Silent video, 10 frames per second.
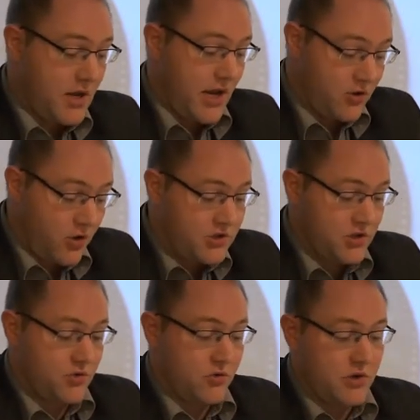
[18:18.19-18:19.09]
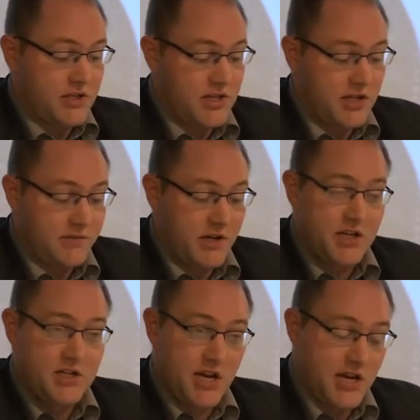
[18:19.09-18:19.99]
and constituted a
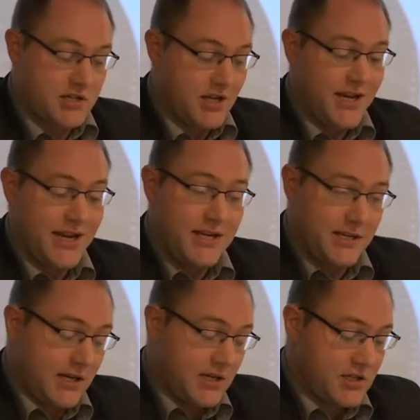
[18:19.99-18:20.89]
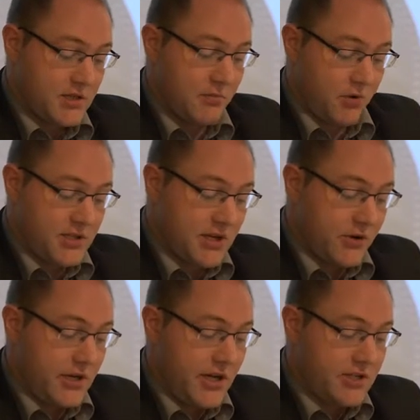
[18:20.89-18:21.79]
significant change in Danish
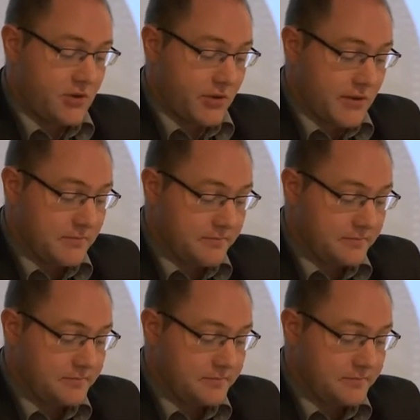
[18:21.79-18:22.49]
monetary history.